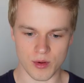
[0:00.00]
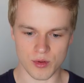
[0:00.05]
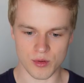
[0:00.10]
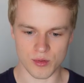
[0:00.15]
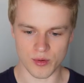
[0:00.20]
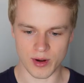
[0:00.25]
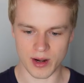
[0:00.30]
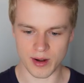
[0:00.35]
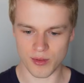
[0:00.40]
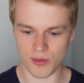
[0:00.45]
going
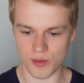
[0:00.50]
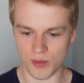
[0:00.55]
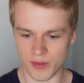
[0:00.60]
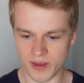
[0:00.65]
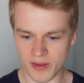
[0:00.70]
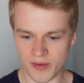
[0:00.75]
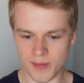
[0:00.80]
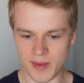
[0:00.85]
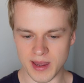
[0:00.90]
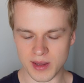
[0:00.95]
to run through
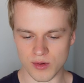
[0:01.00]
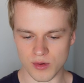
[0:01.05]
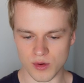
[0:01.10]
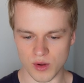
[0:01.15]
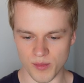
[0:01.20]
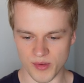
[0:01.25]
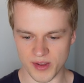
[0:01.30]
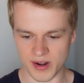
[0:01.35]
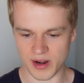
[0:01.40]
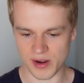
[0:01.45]
this
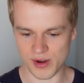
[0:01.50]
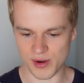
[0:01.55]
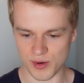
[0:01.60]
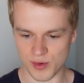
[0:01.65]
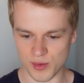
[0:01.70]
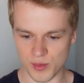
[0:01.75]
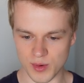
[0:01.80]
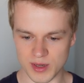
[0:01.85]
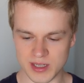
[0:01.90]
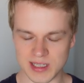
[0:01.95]
make.com
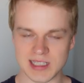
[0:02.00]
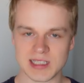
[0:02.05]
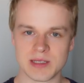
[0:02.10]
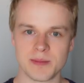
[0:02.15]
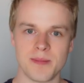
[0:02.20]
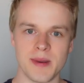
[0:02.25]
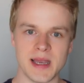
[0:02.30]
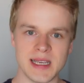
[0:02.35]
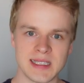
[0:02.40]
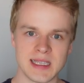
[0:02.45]
scenario, which is
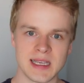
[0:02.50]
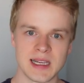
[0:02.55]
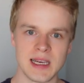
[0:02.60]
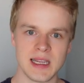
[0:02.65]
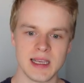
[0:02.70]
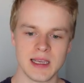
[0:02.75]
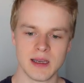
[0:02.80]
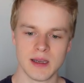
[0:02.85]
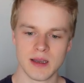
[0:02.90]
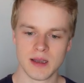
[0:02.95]

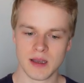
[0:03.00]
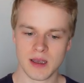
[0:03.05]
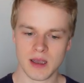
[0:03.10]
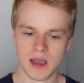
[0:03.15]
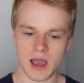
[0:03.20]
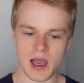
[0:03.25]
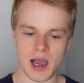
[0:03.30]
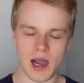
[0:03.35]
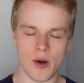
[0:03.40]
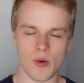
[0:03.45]
basically
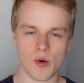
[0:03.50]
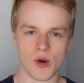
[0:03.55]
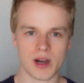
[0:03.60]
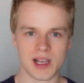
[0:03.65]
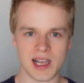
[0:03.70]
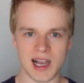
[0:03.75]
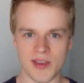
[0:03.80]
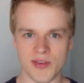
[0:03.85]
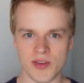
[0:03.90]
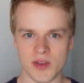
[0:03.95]
our
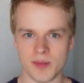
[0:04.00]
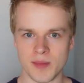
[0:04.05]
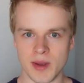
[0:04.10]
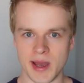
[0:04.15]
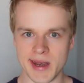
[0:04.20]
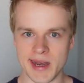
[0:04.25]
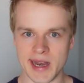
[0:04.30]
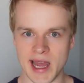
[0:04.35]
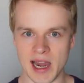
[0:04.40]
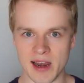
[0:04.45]
custom
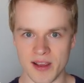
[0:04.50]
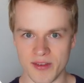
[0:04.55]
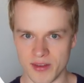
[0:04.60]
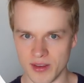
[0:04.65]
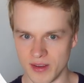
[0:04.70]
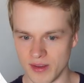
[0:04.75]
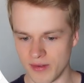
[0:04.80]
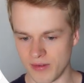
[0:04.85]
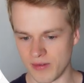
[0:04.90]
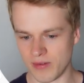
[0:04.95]

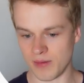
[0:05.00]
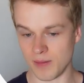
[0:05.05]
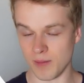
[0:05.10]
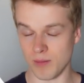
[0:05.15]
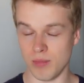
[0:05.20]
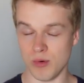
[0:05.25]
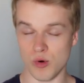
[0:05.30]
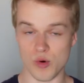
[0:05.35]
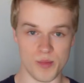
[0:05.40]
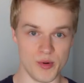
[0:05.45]
analysis
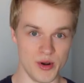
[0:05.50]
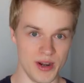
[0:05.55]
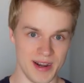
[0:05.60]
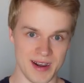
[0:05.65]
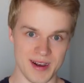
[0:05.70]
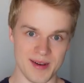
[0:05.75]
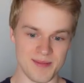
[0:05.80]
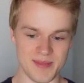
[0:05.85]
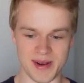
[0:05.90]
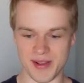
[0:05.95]

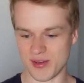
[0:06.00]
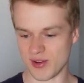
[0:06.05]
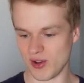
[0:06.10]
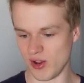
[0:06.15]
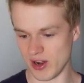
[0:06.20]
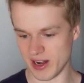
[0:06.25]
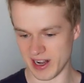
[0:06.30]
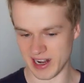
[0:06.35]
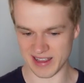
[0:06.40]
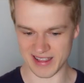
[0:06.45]
blueprint. Let's
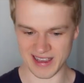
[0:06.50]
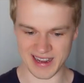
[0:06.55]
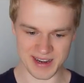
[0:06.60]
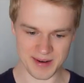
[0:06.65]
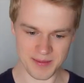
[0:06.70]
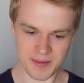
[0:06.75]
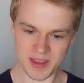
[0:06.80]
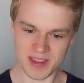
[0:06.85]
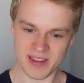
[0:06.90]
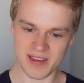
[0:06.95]
call it like
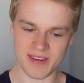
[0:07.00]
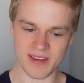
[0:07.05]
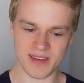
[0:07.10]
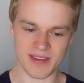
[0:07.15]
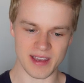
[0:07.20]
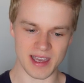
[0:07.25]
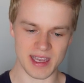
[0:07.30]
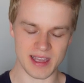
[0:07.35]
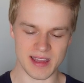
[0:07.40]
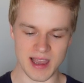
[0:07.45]
that. This
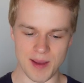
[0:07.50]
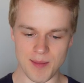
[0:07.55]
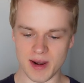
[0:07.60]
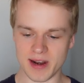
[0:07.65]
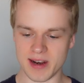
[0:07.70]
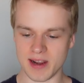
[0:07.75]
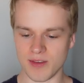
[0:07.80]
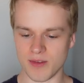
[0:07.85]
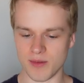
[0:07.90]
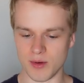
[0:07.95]
is a
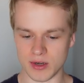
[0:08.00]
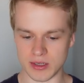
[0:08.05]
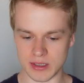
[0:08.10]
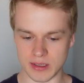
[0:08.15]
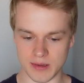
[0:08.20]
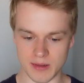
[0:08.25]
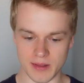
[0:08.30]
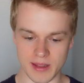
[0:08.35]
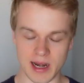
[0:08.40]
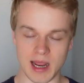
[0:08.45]
templatized
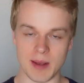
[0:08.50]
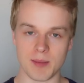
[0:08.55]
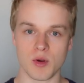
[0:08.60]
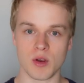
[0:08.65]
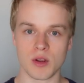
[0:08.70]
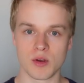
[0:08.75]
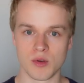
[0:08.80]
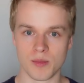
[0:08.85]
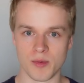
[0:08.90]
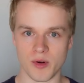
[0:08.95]
version that I'm
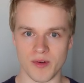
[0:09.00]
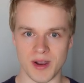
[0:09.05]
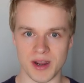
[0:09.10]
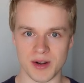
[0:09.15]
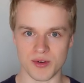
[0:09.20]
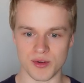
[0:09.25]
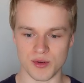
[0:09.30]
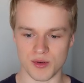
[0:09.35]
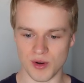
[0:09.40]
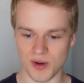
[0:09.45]
going to
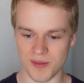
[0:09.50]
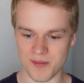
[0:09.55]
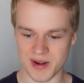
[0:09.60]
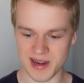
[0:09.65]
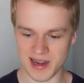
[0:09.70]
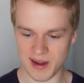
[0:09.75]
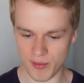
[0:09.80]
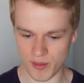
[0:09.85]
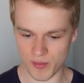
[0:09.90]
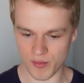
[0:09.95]
provide to you
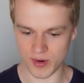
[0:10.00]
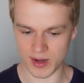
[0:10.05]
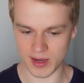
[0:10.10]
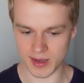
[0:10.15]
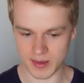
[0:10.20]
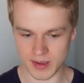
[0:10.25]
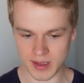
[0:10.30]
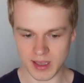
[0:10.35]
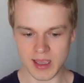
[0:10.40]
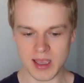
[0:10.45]
completely for
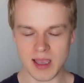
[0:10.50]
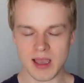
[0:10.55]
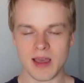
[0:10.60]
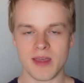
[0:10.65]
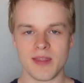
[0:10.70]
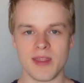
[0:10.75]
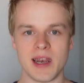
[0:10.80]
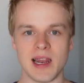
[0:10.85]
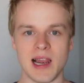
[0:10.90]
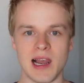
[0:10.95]
free.
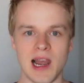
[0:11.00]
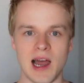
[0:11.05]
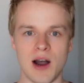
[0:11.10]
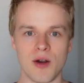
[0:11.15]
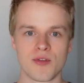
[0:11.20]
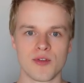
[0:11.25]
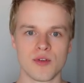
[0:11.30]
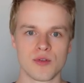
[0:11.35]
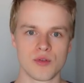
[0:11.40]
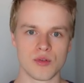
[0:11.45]
that
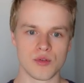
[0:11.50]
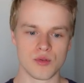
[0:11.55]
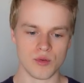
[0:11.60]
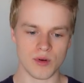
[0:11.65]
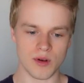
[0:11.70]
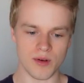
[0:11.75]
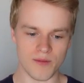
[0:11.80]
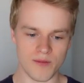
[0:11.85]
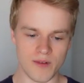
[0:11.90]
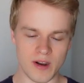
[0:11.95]
allows you to
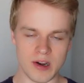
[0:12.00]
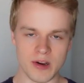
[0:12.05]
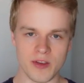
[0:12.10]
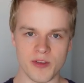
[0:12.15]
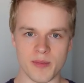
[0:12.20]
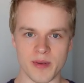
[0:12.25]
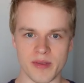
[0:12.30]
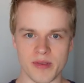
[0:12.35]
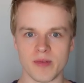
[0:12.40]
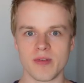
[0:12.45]
do very
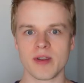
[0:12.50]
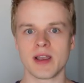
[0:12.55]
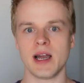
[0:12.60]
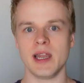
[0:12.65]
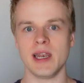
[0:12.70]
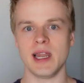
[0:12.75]
specific